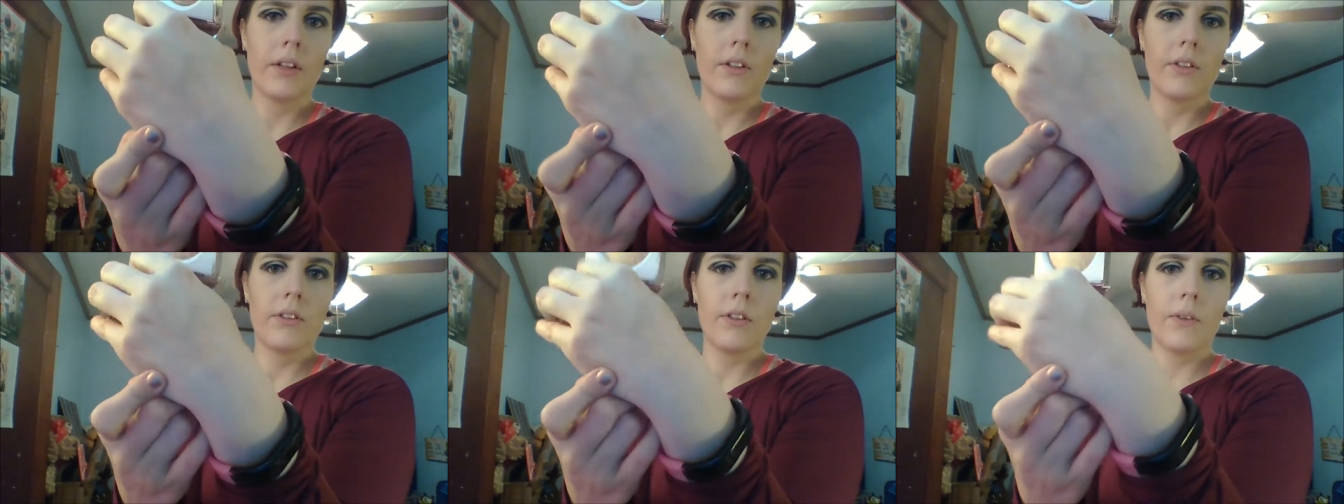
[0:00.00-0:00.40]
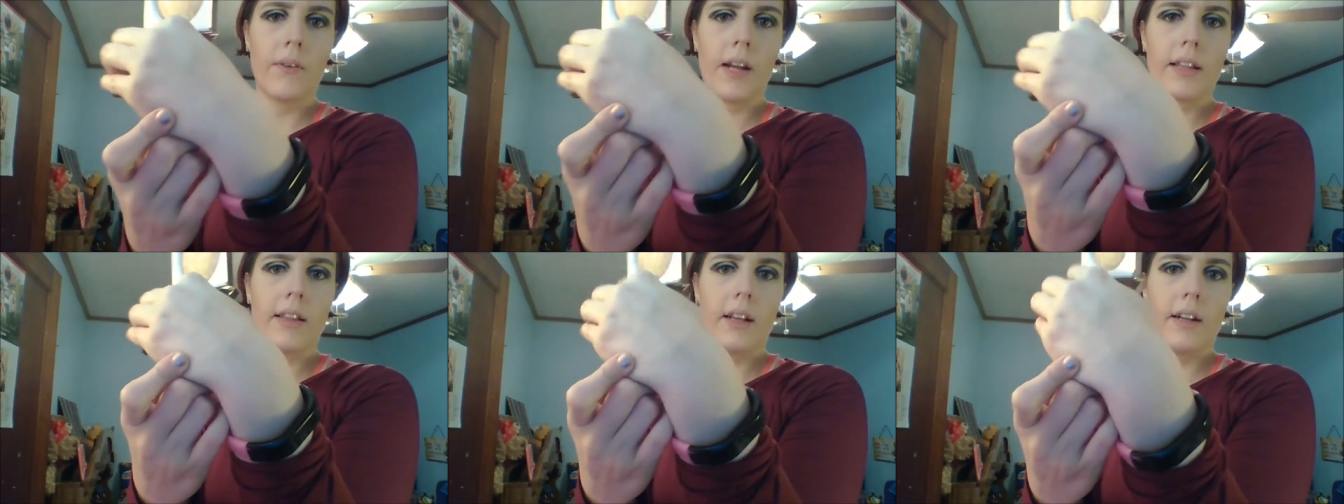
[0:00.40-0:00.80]
So
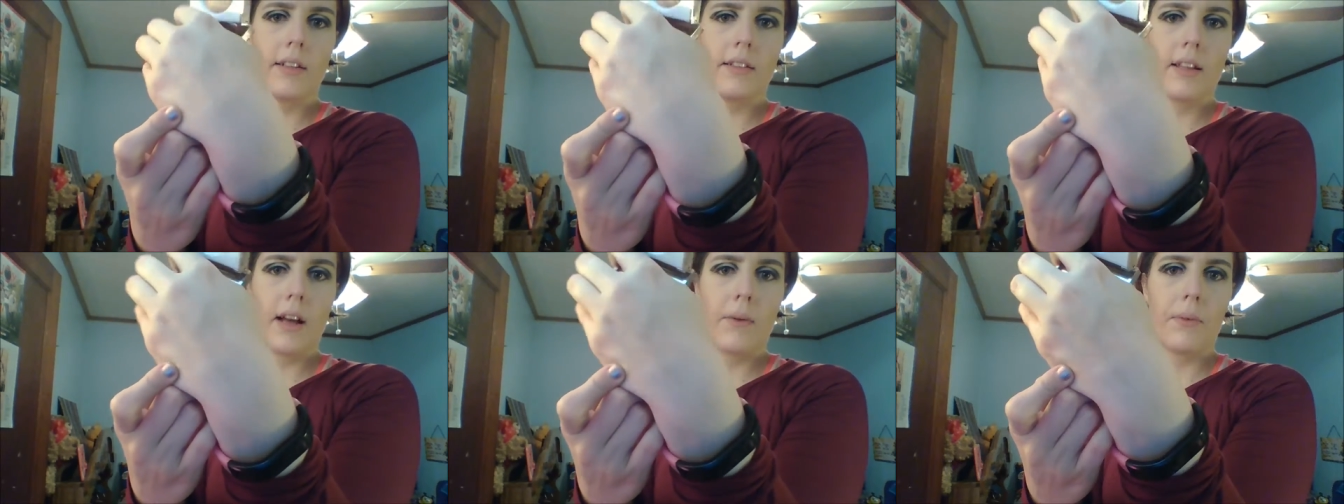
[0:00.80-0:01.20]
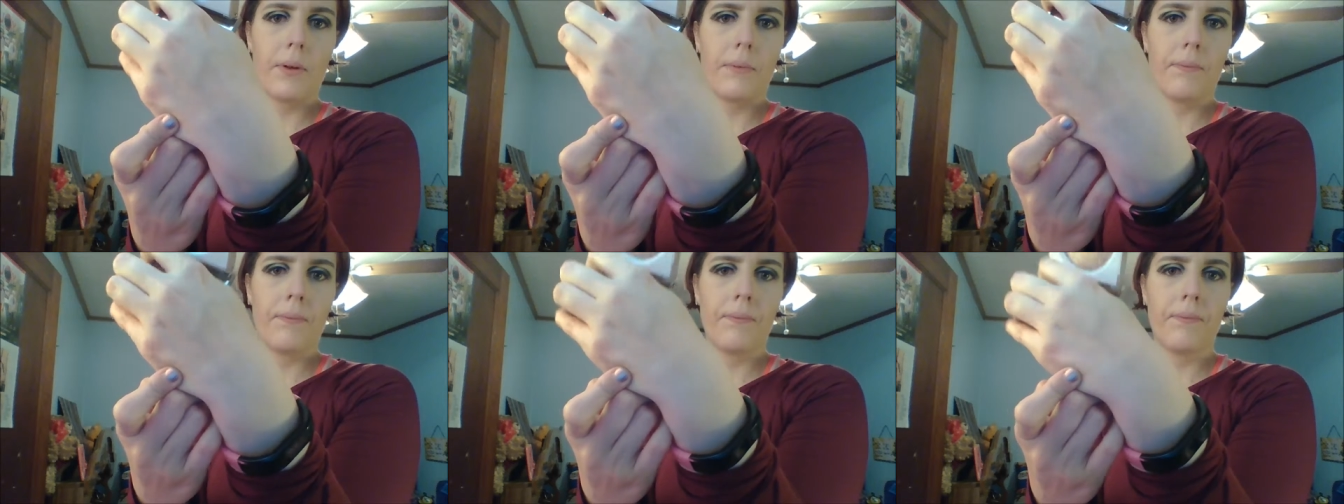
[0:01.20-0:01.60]
right there is that
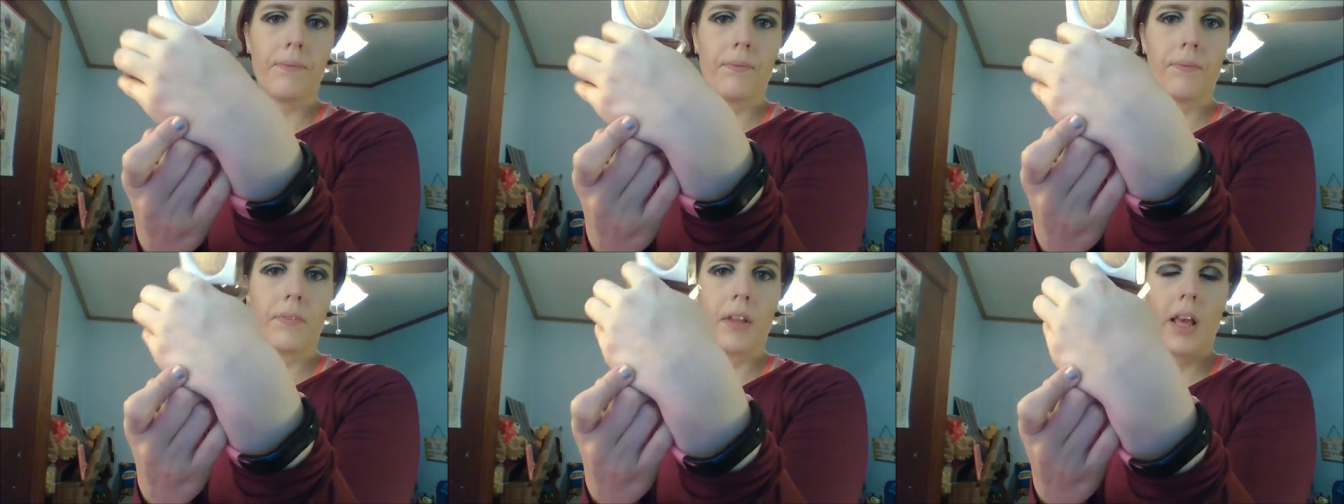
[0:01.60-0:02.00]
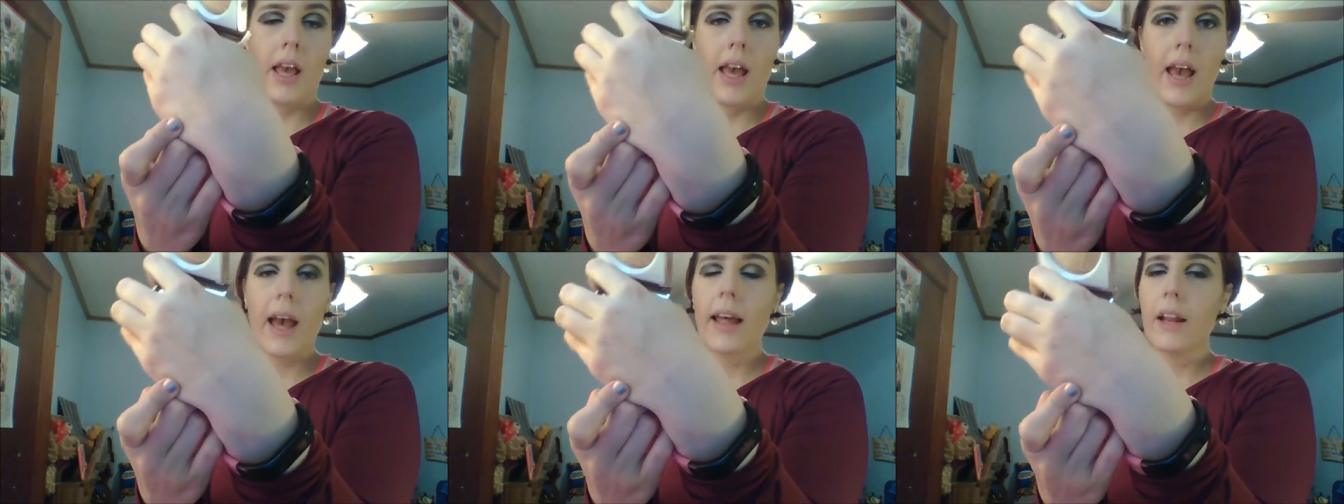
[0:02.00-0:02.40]
one.
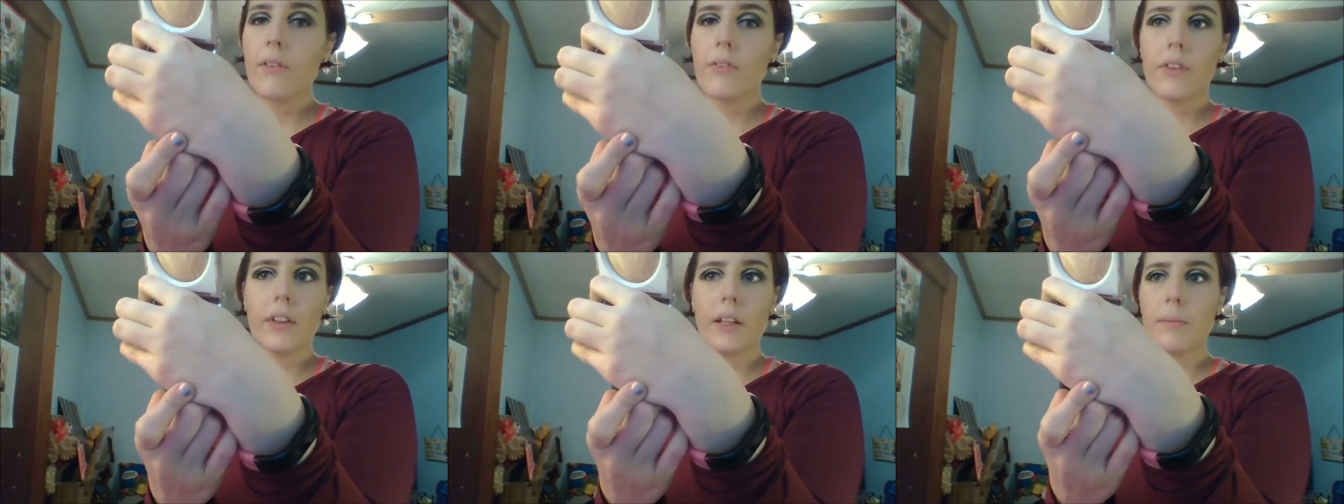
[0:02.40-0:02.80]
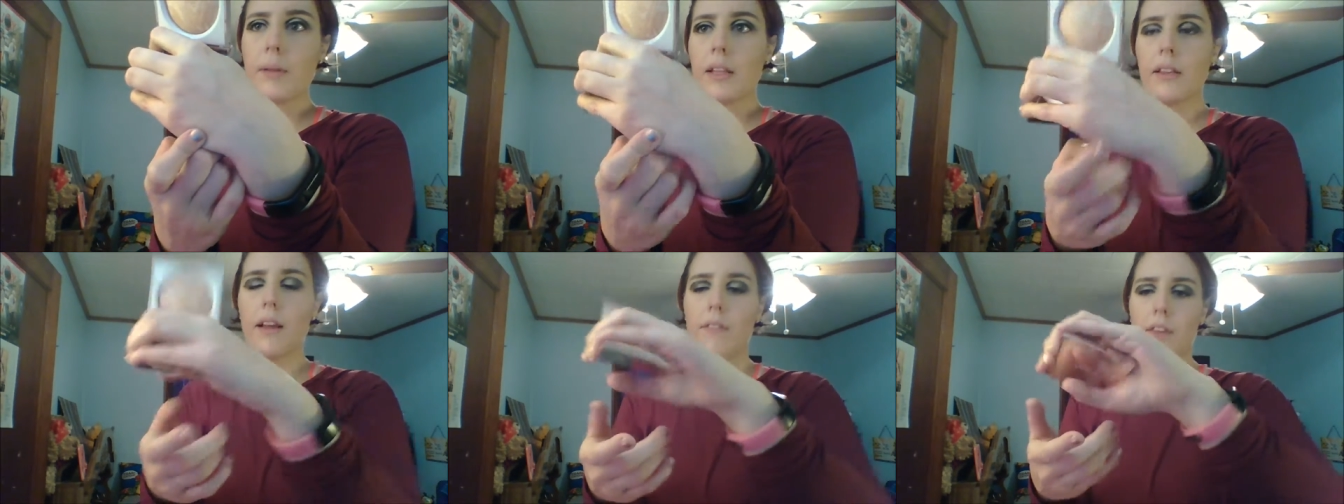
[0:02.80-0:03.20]
And I've really
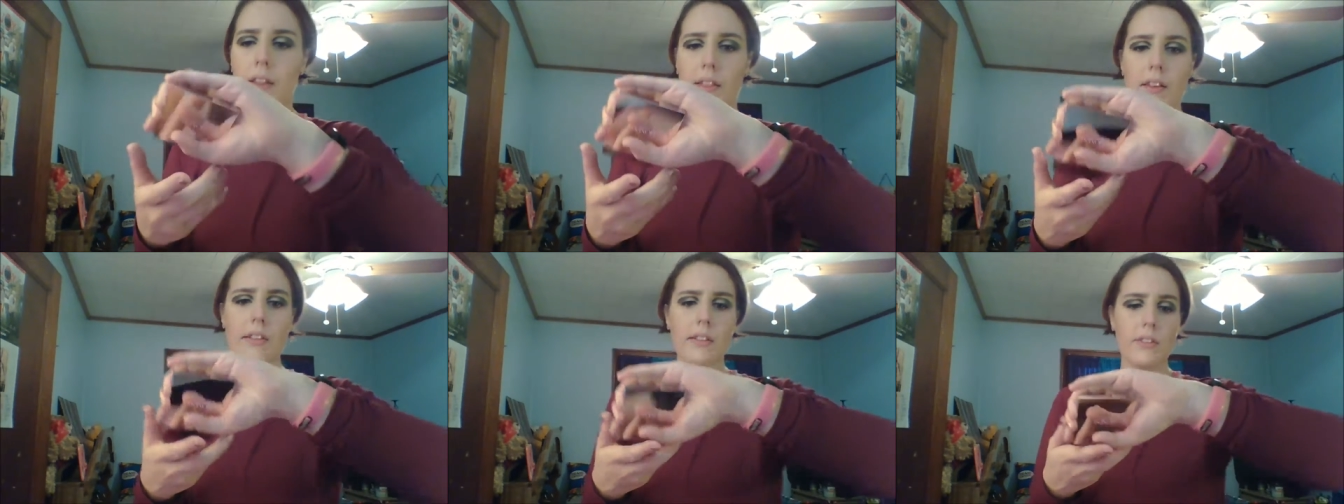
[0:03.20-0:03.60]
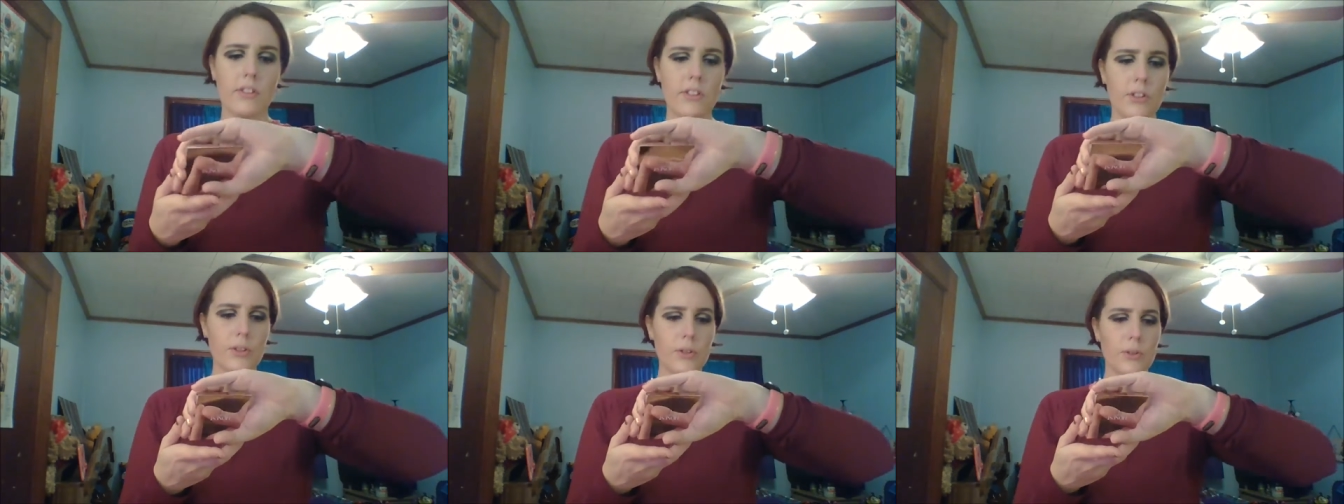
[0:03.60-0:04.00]
been loving this
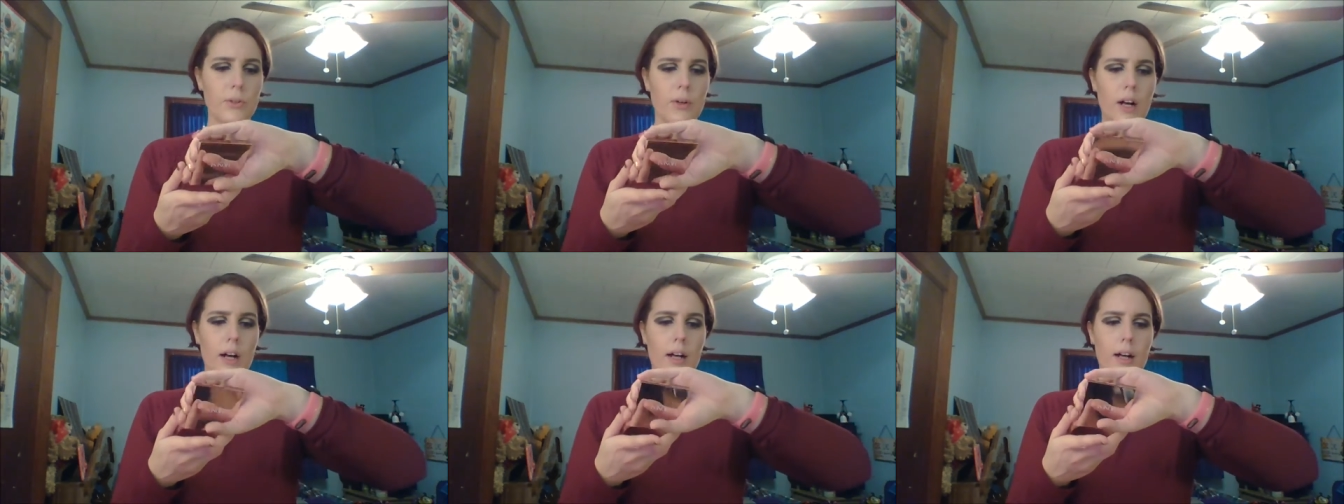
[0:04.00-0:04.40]
too.